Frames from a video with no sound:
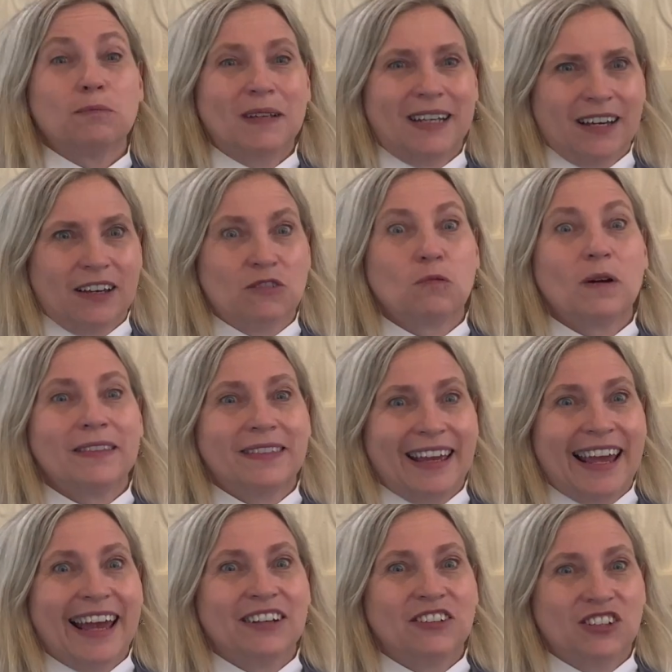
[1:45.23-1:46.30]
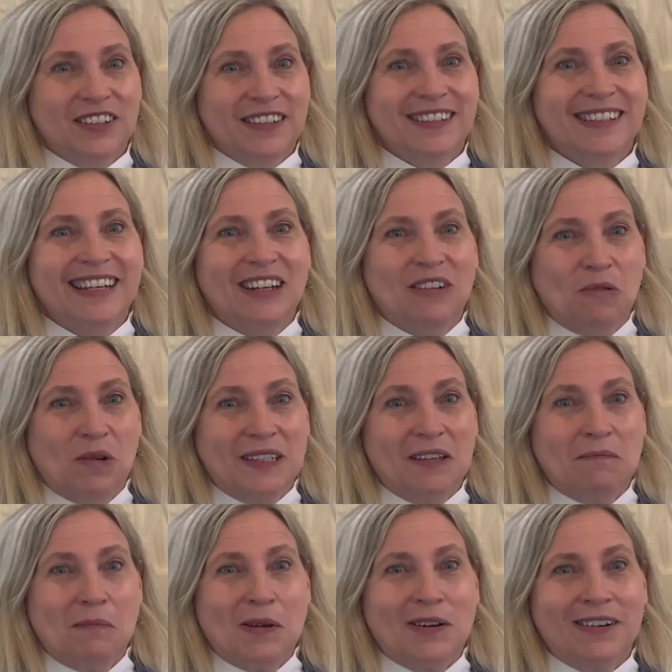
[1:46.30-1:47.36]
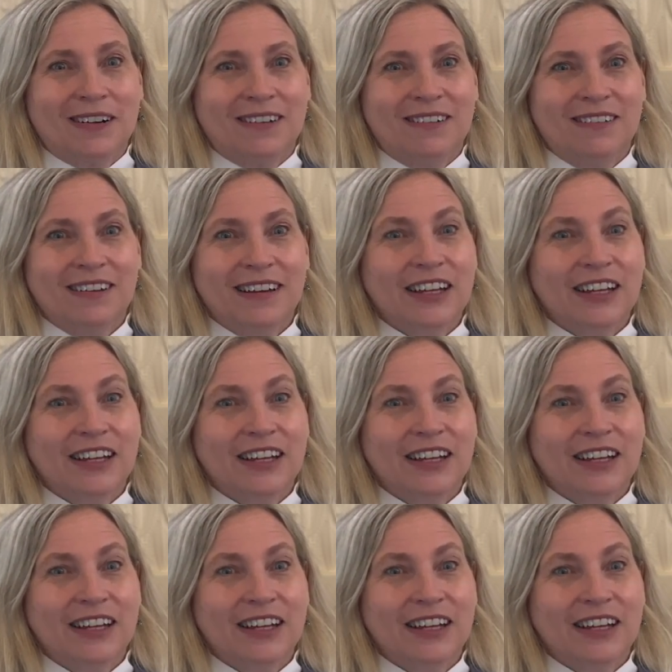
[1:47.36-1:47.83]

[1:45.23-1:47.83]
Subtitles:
because what they had just seen was a miracle.